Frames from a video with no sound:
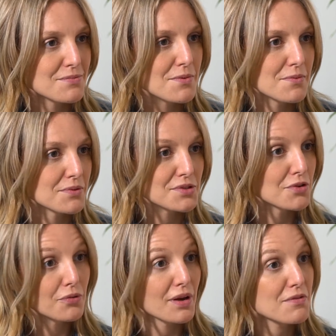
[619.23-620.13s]
and people were
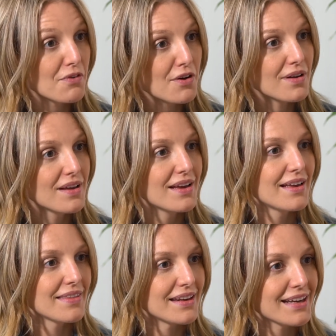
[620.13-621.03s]
so grateful
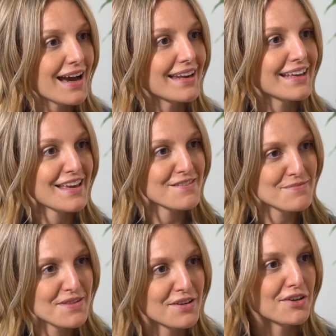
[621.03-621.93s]
that it kind of gave
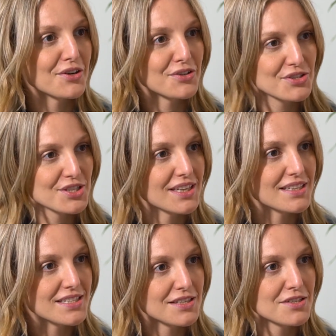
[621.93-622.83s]
me the courage to
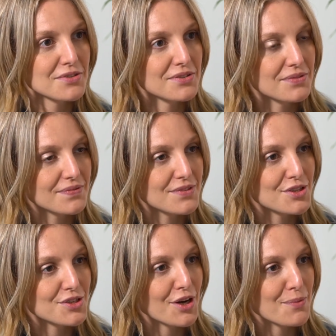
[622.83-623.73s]
continue
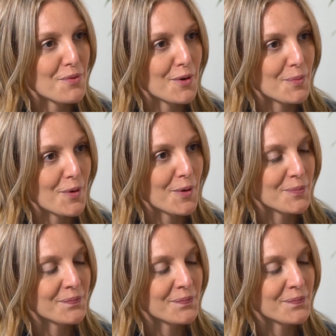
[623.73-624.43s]
to share more and more.